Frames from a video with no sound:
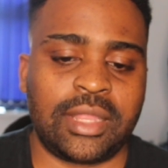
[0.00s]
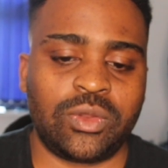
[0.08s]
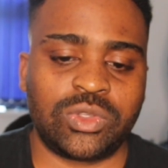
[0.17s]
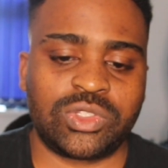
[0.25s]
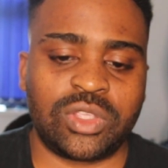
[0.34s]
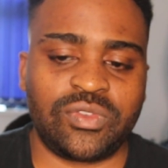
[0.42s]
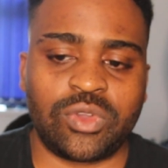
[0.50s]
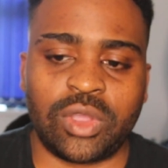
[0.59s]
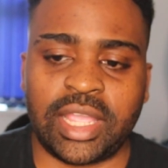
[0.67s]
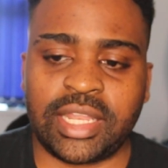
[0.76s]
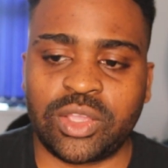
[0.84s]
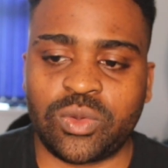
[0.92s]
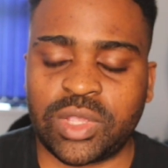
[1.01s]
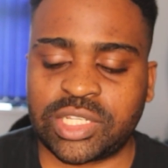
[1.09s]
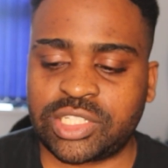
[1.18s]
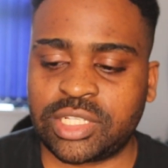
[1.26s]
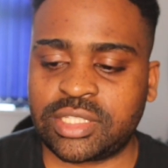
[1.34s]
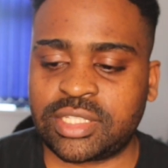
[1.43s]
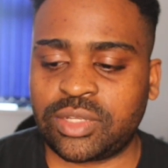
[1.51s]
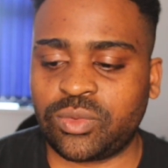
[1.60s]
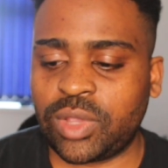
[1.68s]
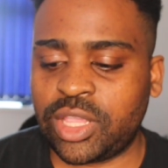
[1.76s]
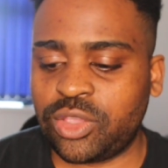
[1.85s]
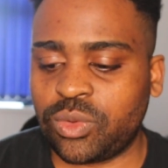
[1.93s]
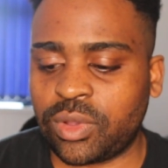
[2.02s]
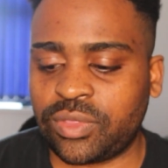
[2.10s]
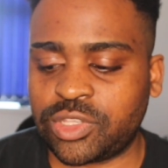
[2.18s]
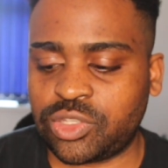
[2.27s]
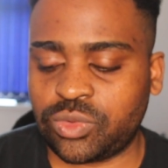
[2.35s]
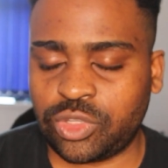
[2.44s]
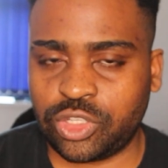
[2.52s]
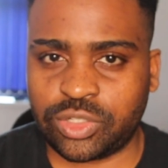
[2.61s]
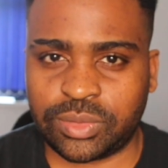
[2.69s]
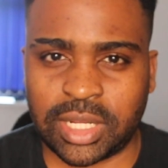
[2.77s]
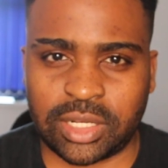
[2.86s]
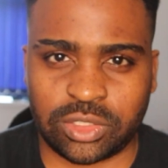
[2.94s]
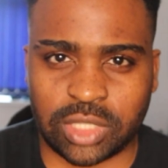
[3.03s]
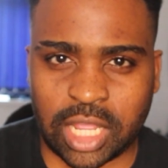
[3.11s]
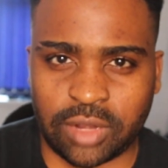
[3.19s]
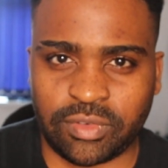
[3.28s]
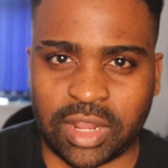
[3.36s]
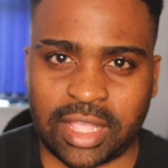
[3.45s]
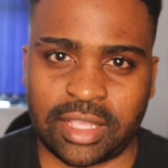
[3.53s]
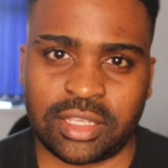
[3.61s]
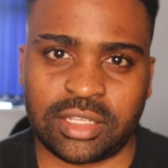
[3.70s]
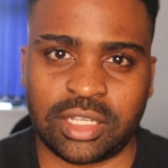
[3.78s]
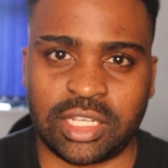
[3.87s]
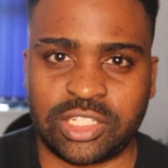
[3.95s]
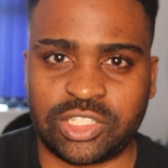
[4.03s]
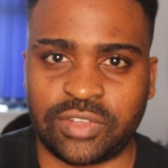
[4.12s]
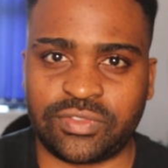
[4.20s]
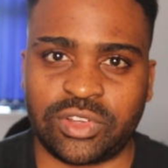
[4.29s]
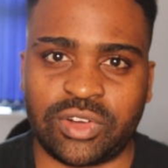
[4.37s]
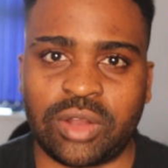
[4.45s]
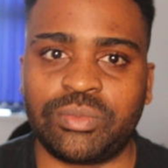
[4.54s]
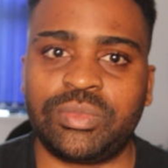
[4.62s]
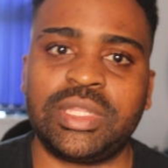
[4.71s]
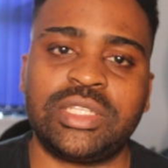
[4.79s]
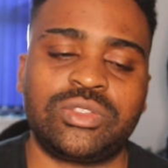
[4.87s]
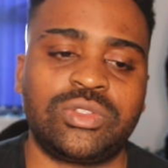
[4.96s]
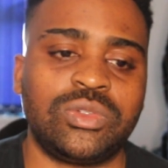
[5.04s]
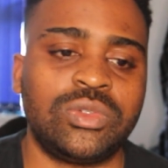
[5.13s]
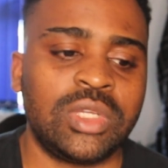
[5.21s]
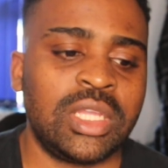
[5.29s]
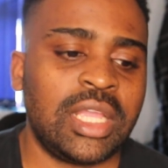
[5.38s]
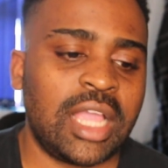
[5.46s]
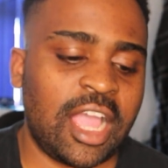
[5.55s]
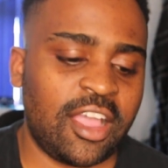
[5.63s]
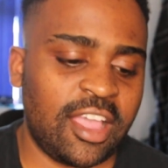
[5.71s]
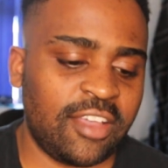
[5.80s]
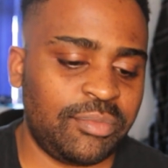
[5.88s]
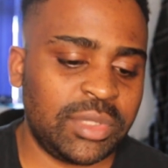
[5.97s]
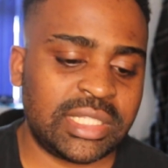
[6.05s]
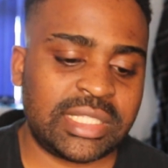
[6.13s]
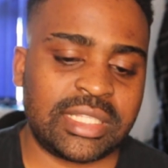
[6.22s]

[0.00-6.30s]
also if you've got any questions and where you want this YouTube channel to kind of like shift around, please do. I have been